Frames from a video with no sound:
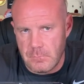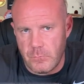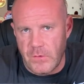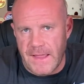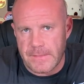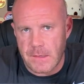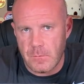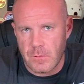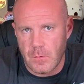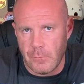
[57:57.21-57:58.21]
the athlete
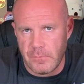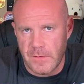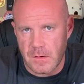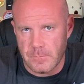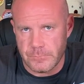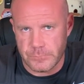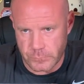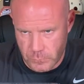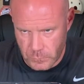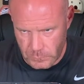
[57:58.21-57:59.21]
will go over there,
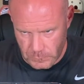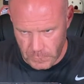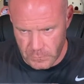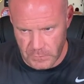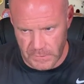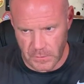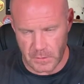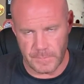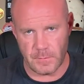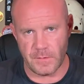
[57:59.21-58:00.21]
just like you
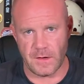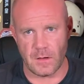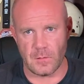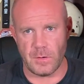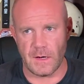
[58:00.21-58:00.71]
heard me in the beginning of the